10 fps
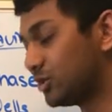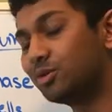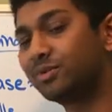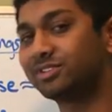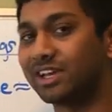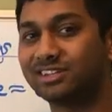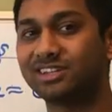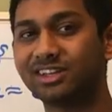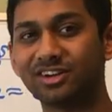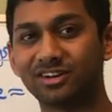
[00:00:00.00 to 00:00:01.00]
2%
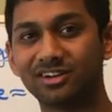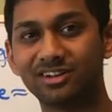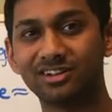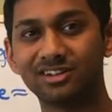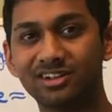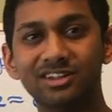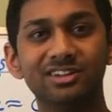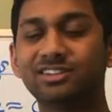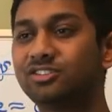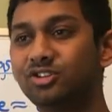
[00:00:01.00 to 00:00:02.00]
a year.
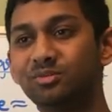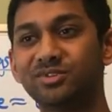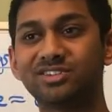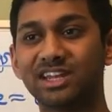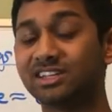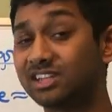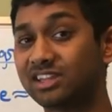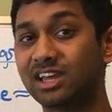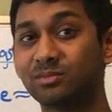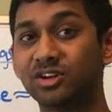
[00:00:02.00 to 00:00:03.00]
This 2% is
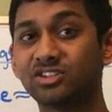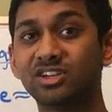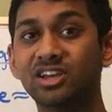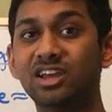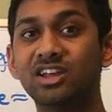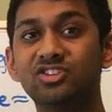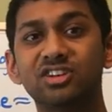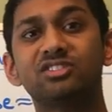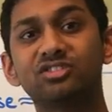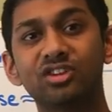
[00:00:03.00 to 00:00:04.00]
not that much,
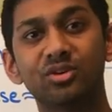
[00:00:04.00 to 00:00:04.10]
just